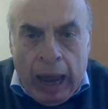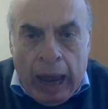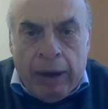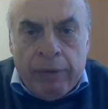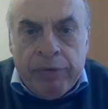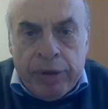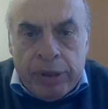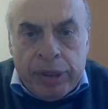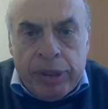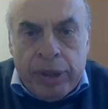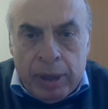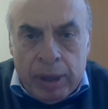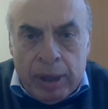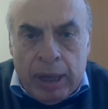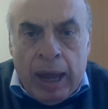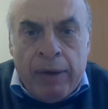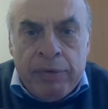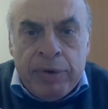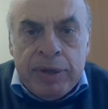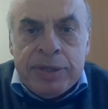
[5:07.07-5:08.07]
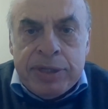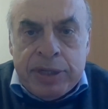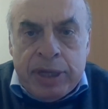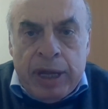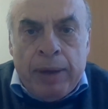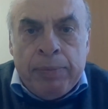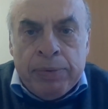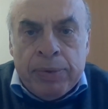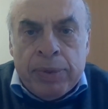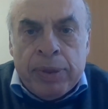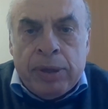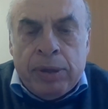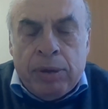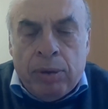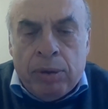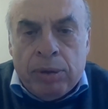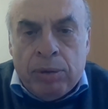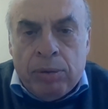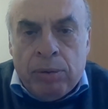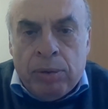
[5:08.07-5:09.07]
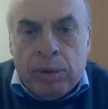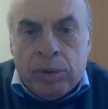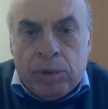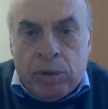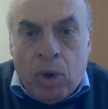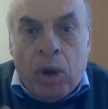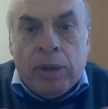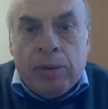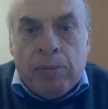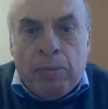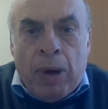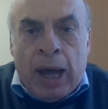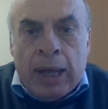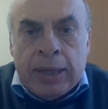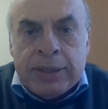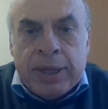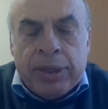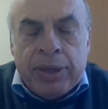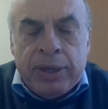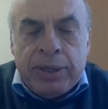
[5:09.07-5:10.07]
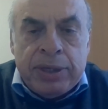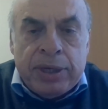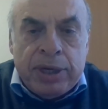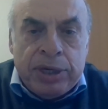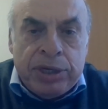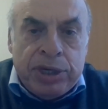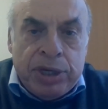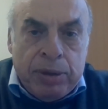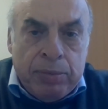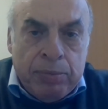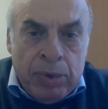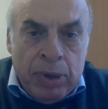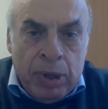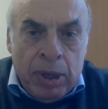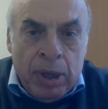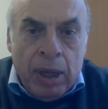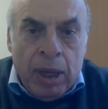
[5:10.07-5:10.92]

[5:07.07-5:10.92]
every step that you're doing to unmask this regime.